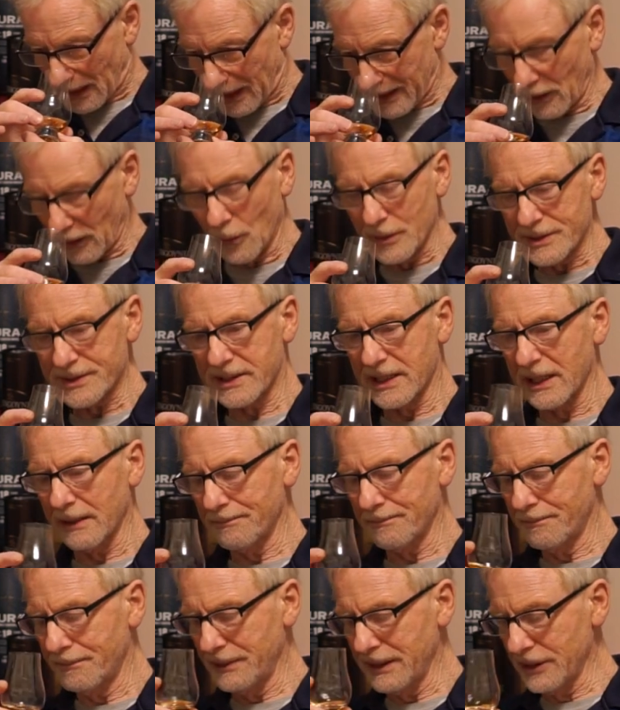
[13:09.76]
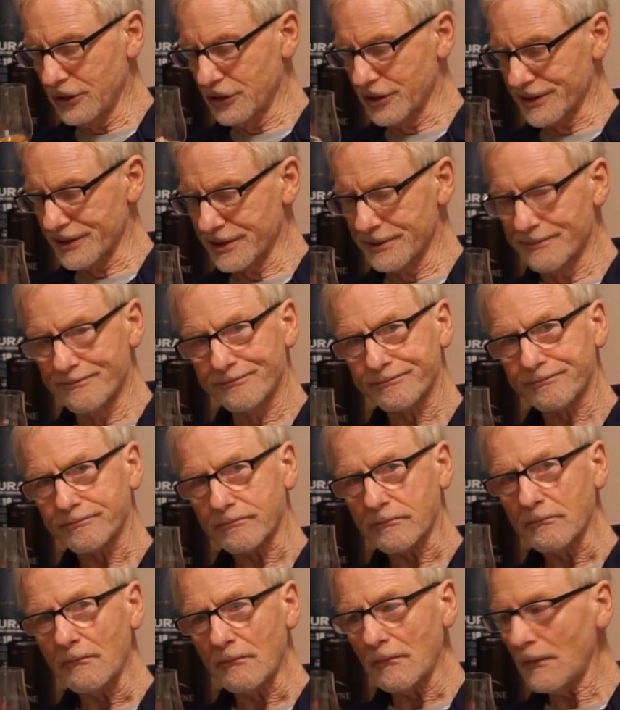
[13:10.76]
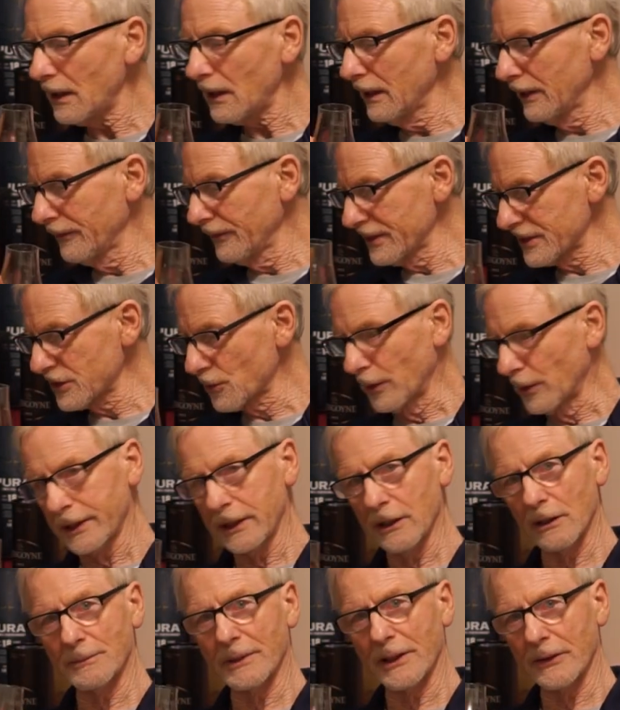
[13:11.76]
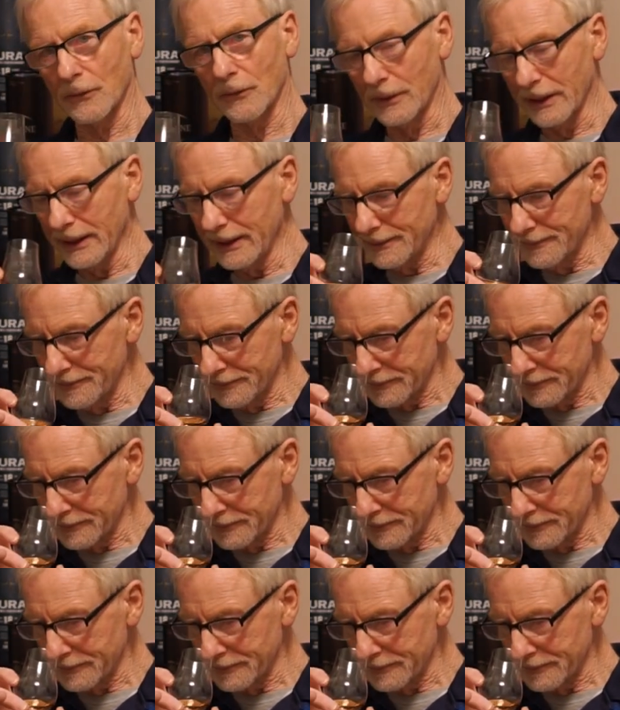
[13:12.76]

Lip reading: I always get peaches in this one here, by the way.